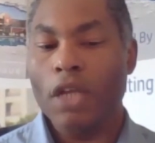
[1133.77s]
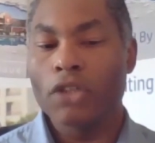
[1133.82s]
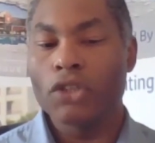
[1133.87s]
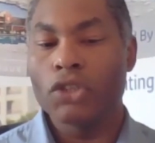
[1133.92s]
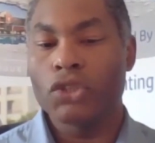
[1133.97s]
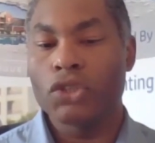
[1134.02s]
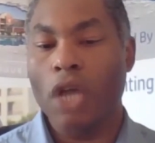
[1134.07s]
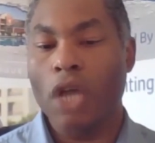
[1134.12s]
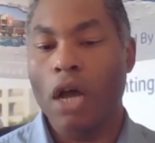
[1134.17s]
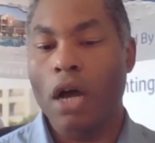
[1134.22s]

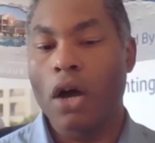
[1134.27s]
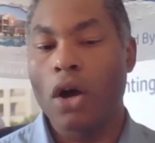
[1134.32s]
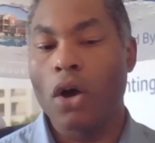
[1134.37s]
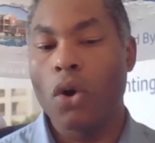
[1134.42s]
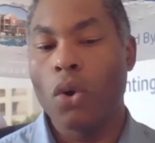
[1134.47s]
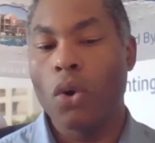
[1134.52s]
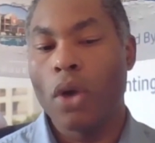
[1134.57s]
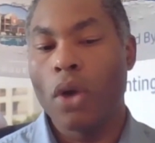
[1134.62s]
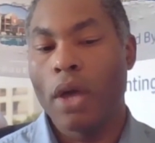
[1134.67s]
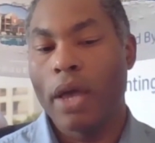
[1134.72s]

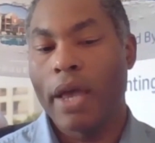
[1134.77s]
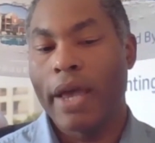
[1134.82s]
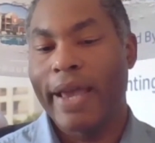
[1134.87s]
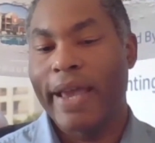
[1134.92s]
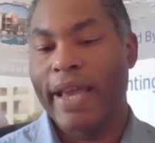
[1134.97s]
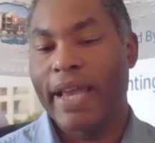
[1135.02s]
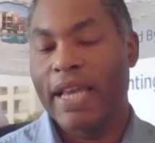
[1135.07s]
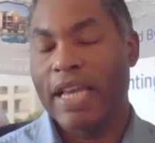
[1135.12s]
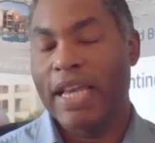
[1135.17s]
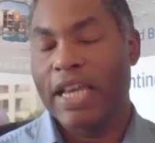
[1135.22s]
So
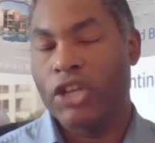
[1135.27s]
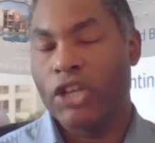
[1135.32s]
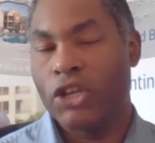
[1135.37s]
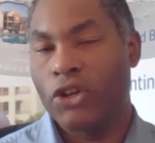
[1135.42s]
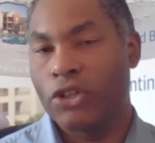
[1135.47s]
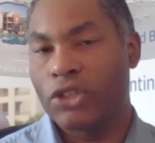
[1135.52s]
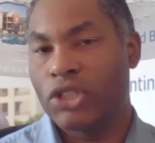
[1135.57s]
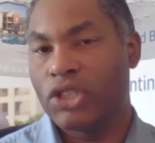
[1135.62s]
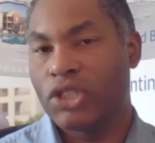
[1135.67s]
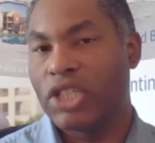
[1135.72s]

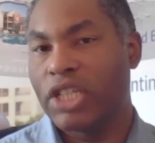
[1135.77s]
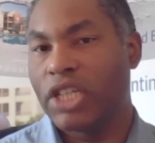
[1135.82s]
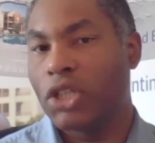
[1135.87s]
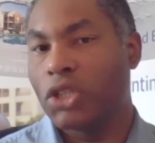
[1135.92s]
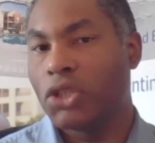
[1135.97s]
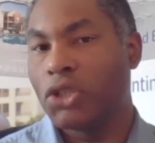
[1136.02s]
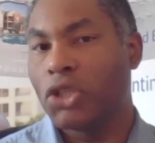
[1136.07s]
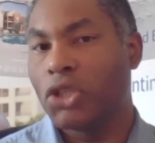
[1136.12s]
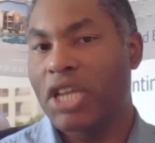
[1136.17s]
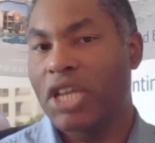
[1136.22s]
you're
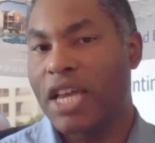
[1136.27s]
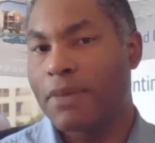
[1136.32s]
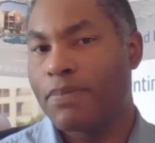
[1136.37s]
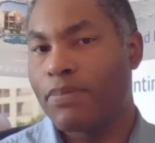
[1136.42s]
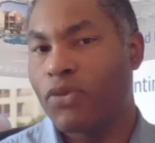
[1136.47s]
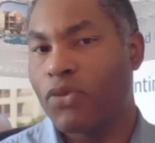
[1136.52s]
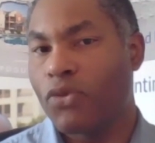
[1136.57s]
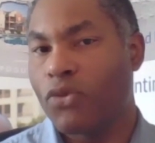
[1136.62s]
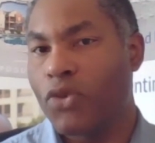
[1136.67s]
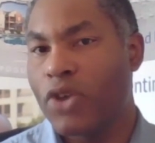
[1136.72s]
still
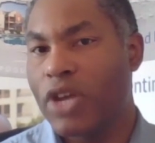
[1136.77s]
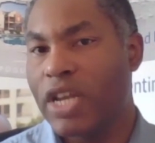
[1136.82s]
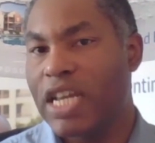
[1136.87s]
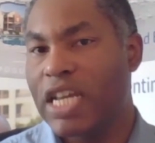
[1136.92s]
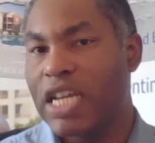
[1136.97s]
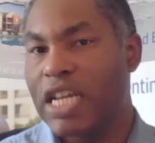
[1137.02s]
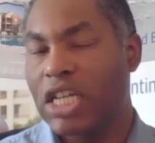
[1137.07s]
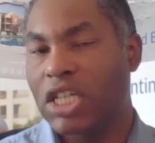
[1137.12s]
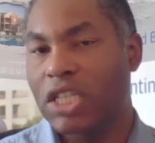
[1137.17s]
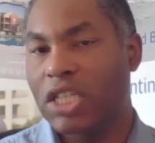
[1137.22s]

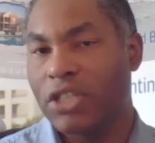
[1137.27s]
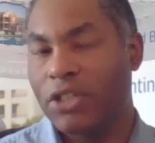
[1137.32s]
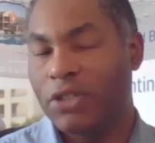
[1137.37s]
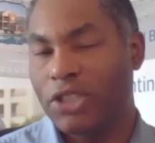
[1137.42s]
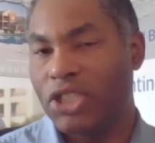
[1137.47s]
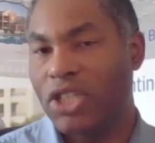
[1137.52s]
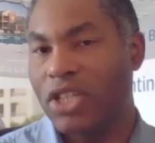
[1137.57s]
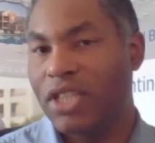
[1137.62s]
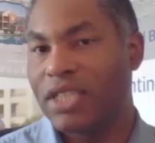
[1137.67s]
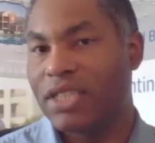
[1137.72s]
you're
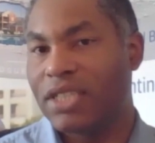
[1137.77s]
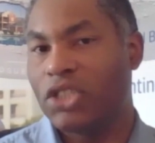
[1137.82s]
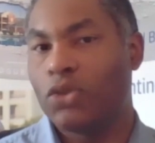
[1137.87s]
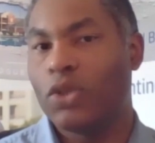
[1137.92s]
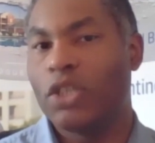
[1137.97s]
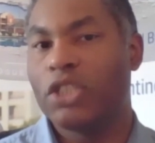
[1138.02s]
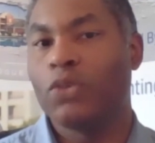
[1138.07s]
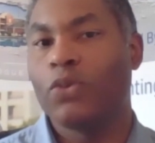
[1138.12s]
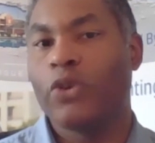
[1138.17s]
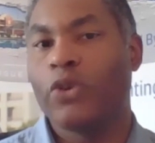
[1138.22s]
still in a
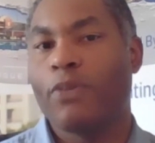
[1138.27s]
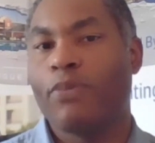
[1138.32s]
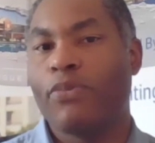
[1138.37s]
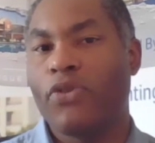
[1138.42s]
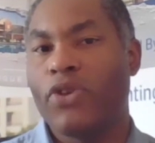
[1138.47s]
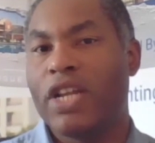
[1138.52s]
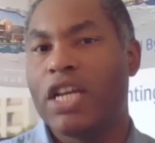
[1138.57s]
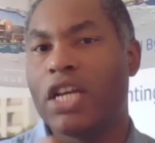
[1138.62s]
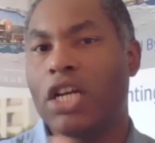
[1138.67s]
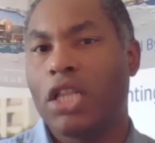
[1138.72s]
situation where you're
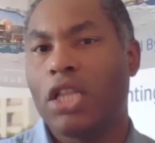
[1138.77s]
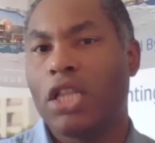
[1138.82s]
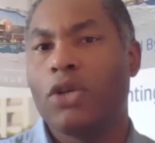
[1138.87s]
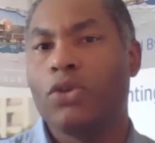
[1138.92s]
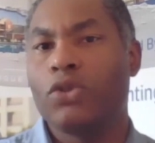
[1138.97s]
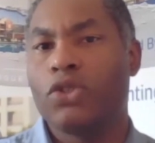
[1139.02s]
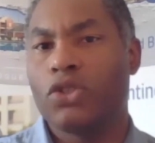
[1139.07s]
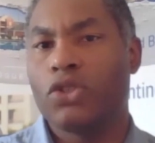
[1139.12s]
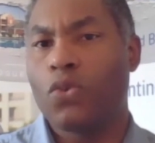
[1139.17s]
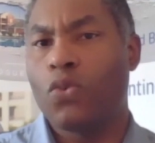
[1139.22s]
pretty
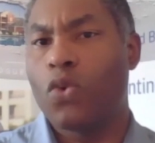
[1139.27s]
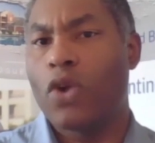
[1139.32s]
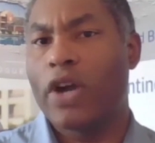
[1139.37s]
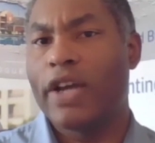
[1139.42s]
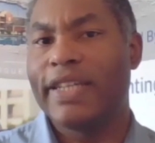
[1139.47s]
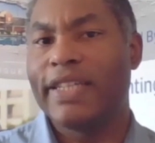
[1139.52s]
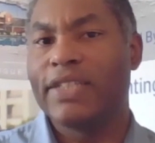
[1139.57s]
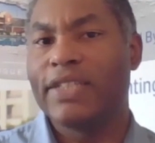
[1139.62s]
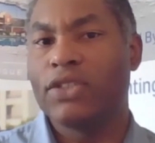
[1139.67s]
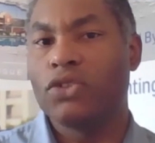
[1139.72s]
close to
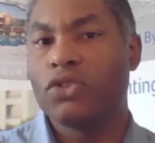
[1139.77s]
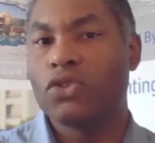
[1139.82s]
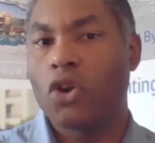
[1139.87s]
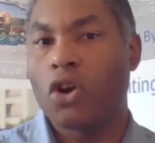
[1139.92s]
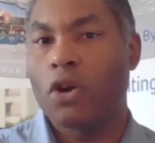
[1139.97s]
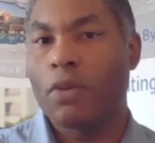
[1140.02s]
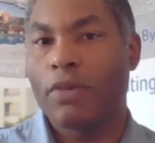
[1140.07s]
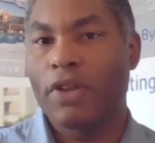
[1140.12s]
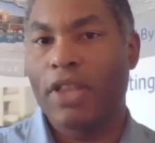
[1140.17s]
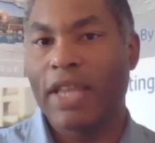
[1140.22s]
what is
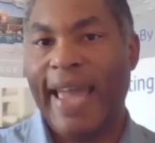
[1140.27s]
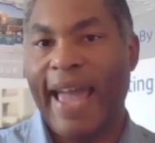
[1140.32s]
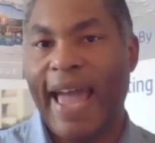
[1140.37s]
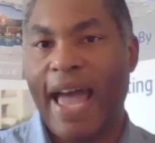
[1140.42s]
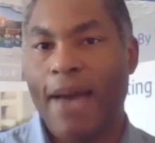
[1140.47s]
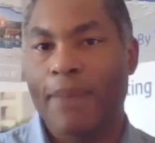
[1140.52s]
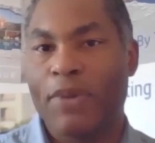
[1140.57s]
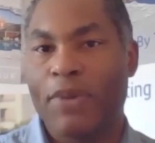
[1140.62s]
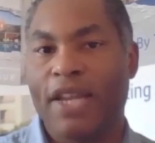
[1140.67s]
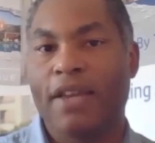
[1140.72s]
normally
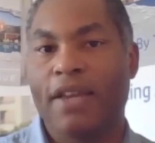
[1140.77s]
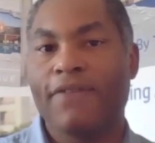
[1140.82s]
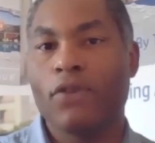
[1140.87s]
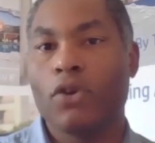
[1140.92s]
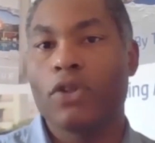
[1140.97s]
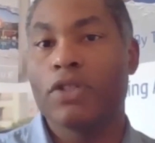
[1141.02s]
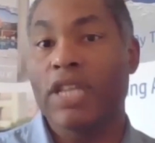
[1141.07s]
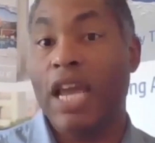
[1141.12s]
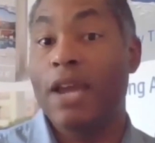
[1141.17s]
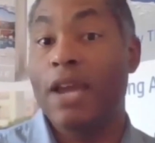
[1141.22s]
happening. Of
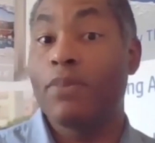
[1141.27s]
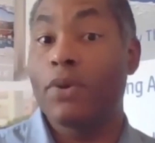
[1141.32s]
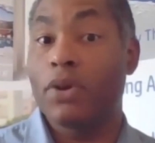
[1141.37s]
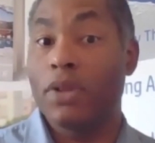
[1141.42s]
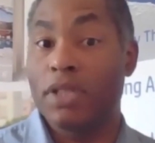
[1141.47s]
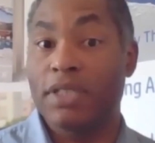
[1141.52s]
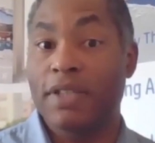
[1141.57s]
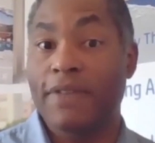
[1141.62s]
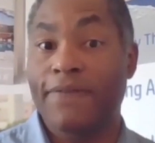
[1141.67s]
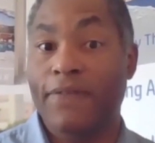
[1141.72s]
course, April
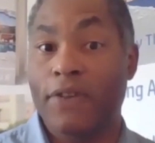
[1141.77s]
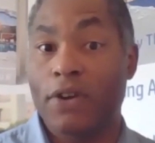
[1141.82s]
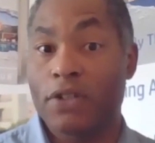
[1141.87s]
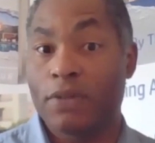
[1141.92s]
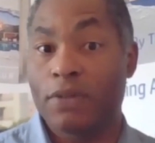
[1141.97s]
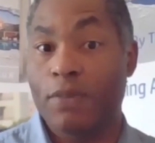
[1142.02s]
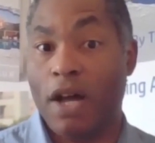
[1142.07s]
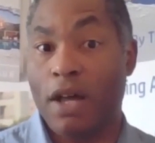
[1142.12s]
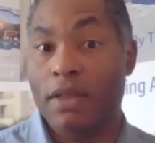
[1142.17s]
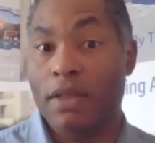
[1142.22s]
is the
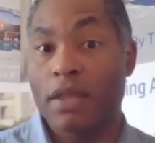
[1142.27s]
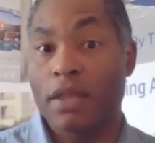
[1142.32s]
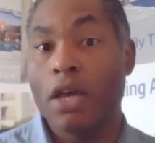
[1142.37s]
first month.